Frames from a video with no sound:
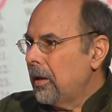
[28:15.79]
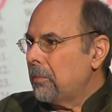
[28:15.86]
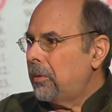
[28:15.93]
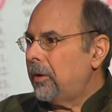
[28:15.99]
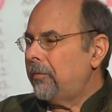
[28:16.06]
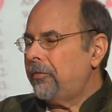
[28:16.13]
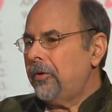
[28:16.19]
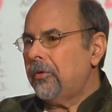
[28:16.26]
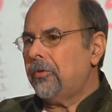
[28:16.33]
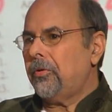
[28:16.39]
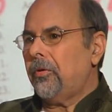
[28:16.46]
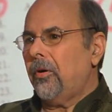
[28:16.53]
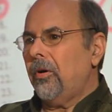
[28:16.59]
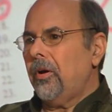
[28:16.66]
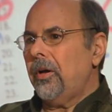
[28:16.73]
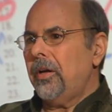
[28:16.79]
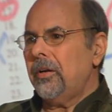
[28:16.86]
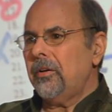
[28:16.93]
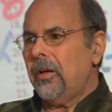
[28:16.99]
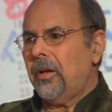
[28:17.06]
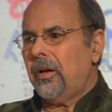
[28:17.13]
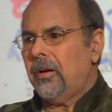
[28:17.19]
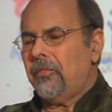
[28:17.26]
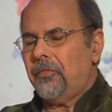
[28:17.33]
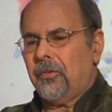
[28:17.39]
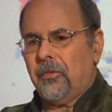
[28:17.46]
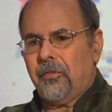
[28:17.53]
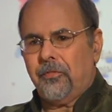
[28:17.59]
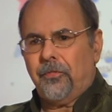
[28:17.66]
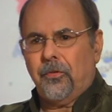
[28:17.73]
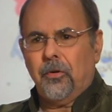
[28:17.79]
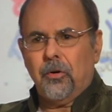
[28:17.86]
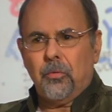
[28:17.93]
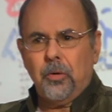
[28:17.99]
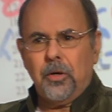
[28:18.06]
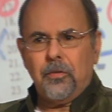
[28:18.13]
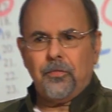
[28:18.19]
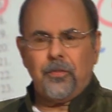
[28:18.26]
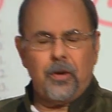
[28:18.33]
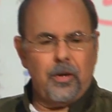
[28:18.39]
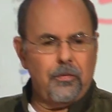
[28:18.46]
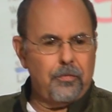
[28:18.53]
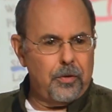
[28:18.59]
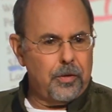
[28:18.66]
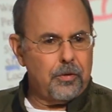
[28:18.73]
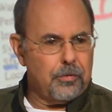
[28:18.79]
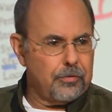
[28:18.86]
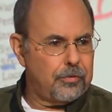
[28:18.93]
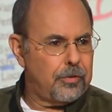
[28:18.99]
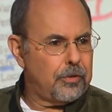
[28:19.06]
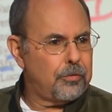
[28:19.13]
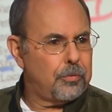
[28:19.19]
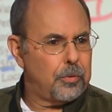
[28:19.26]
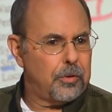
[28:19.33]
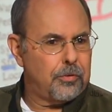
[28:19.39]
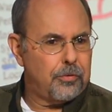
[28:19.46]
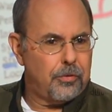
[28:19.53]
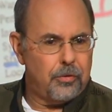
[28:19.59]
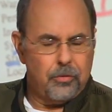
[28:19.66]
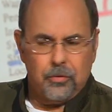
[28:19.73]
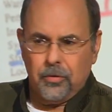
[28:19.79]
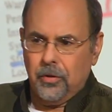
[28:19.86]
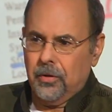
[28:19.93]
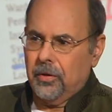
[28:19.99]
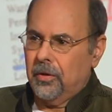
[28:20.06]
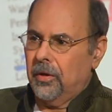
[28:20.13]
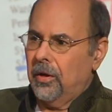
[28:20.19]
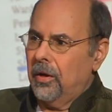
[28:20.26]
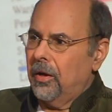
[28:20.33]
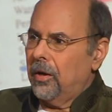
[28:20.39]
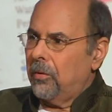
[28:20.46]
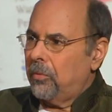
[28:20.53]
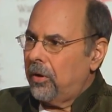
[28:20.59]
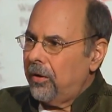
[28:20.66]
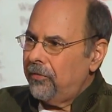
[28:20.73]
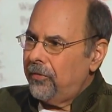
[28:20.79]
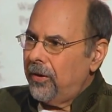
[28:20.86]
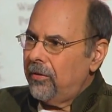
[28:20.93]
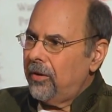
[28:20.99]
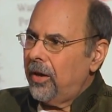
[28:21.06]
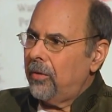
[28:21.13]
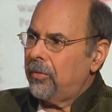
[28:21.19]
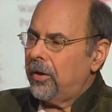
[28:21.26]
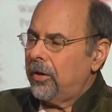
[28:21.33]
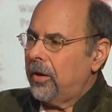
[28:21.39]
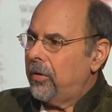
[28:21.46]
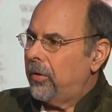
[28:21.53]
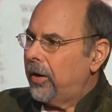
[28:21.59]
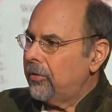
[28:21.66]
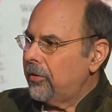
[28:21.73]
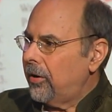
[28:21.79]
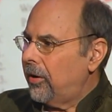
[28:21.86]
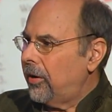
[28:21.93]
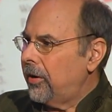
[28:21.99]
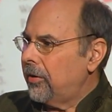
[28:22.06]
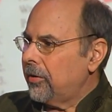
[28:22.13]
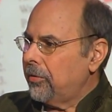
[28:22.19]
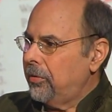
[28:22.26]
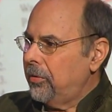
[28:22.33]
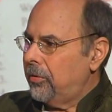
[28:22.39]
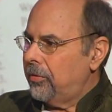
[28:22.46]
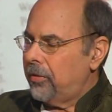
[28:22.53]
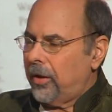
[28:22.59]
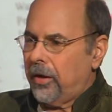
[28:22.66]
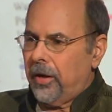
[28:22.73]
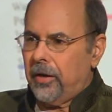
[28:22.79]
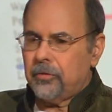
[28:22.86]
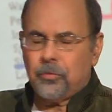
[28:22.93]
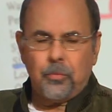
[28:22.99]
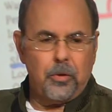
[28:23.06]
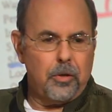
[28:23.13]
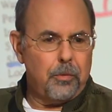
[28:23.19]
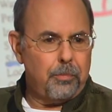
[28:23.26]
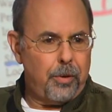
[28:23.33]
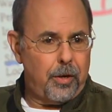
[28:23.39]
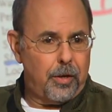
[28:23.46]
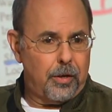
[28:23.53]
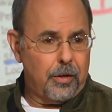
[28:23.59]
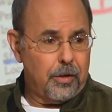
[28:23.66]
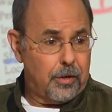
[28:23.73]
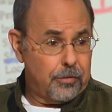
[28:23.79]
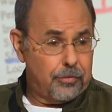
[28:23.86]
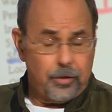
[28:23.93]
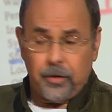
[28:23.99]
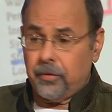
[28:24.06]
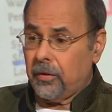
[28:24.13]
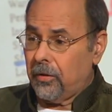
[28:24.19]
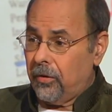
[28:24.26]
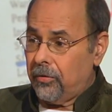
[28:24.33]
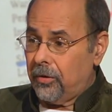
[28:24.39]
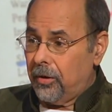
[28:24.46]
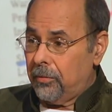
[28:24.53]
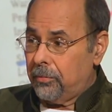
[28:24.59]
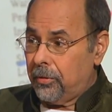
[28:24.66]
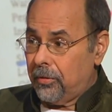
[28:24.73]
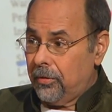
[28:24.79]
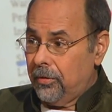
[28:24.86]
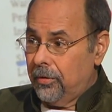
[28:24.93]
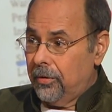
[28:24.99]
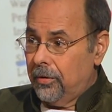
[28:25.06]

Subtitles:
But if you're trying now for a 4-week, 5-week, or 6-week shoot, what I found out when I go out to hire crew and they ask, what are you paying? And I say the low number.